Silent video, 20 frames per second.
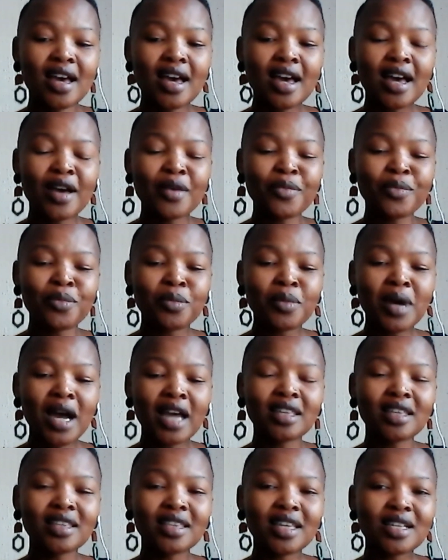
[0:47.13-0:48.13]
I
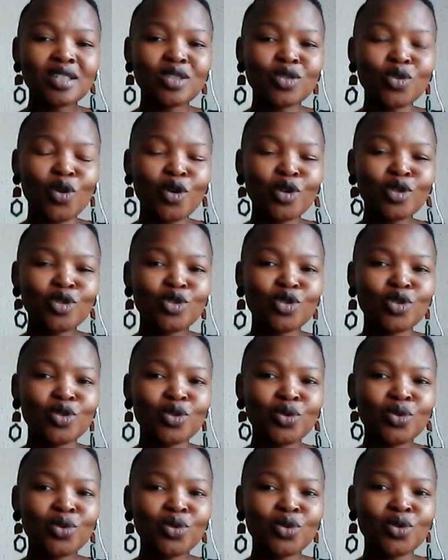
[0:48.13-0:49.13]
think that's going
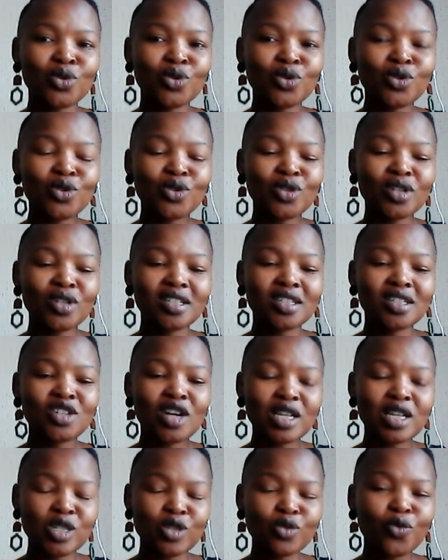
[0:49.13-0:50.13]
to
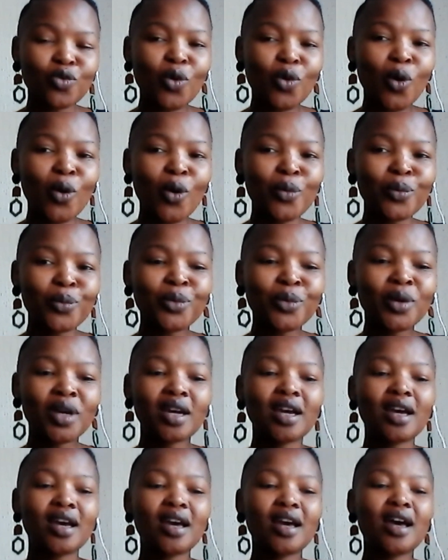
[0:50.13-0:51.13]
transform
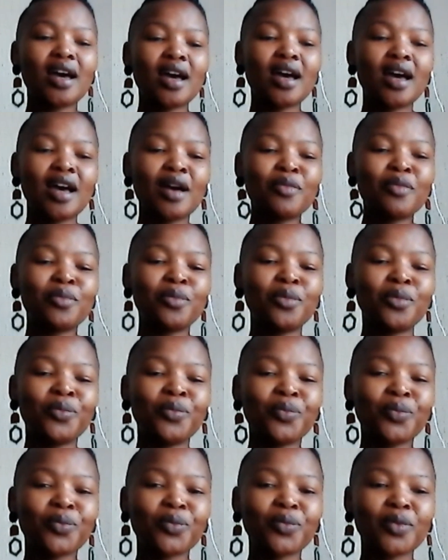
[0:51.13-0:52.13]

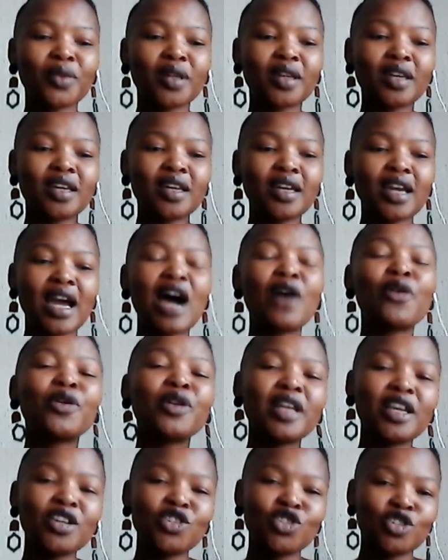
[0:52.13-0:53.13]
our
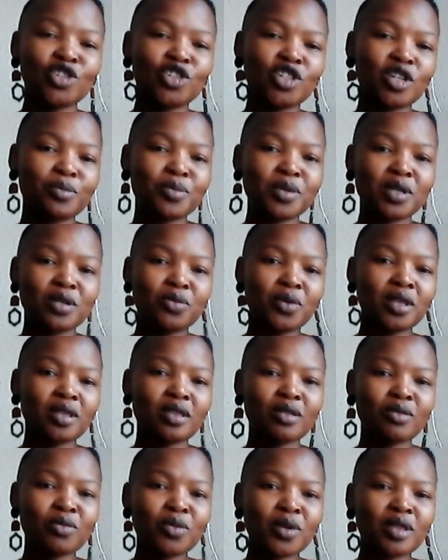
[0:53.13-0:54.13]
relationships
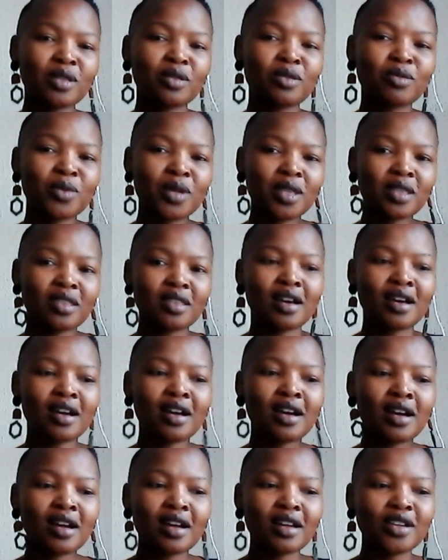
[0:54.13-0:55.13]
with
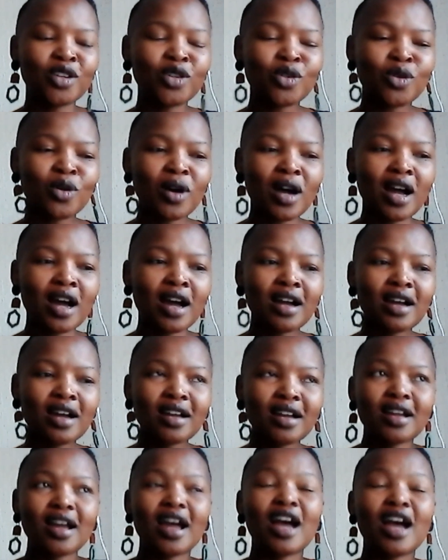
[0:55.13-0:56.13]
our
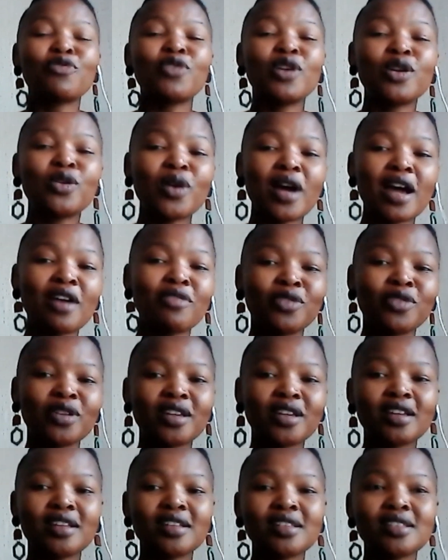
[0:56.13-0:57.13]
fellow
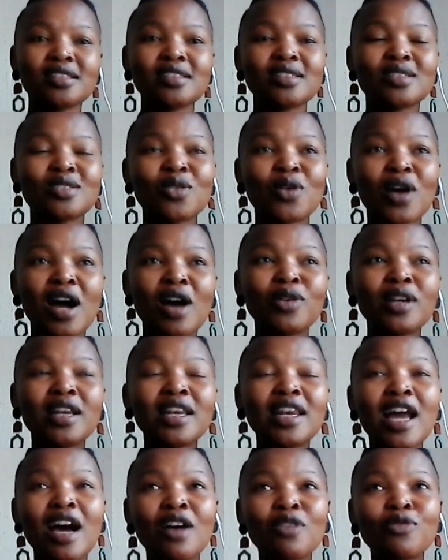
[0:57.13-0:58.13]
Africans. So I would
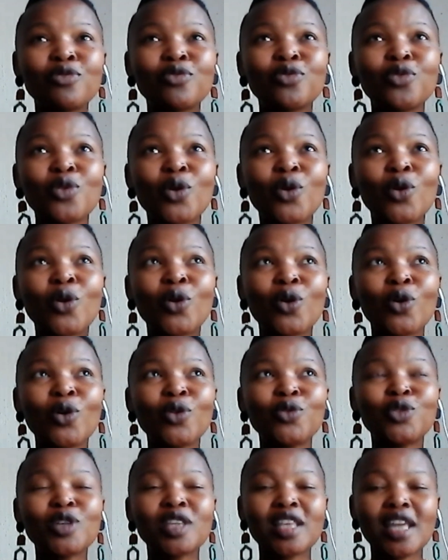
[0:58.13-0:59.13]
love
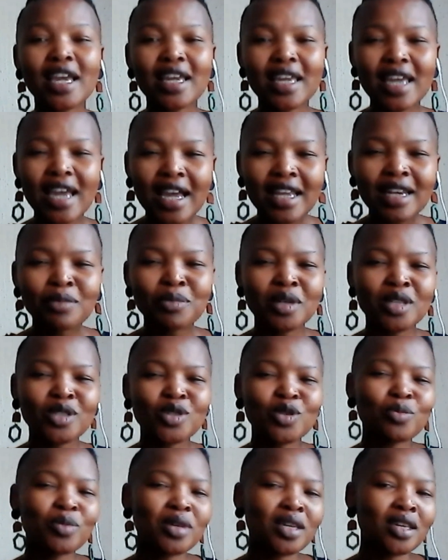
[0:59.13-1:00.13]
for the academy
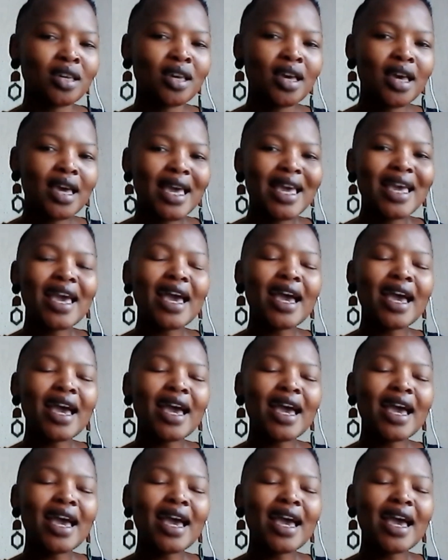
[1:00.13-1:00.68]
to be